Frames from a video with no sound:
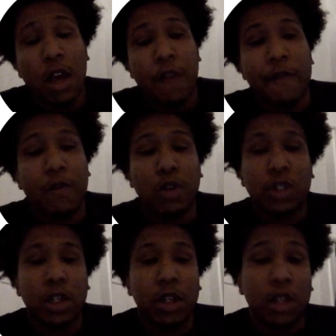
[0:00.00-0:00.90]

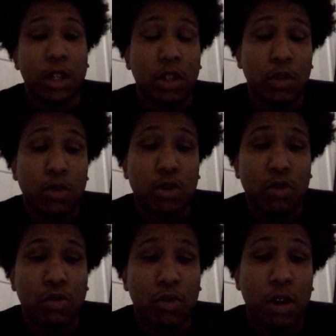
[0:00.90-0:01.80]
Unfortunately, due
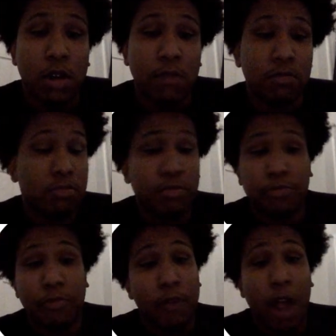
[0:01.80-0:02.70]
to
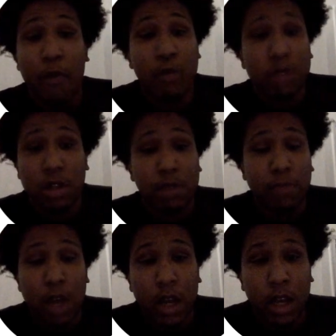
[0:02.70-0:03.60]
errors in
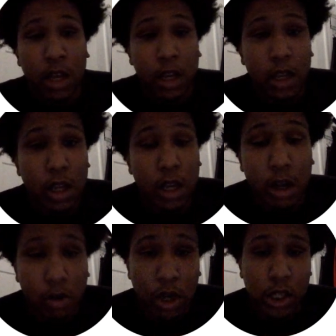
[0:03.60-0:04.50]
my
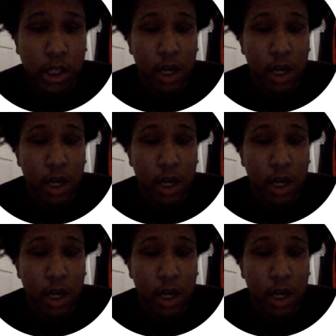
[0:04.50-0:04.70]
integration, I